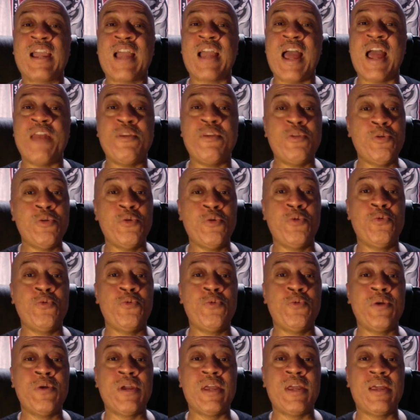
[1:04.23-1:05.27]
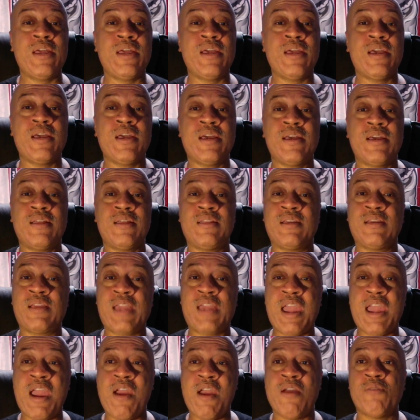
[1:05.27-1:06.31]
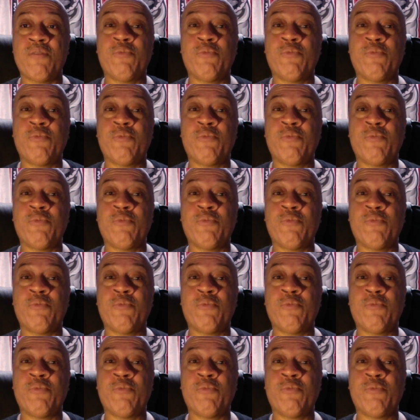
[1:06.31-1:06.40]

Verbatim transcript: I knew the character.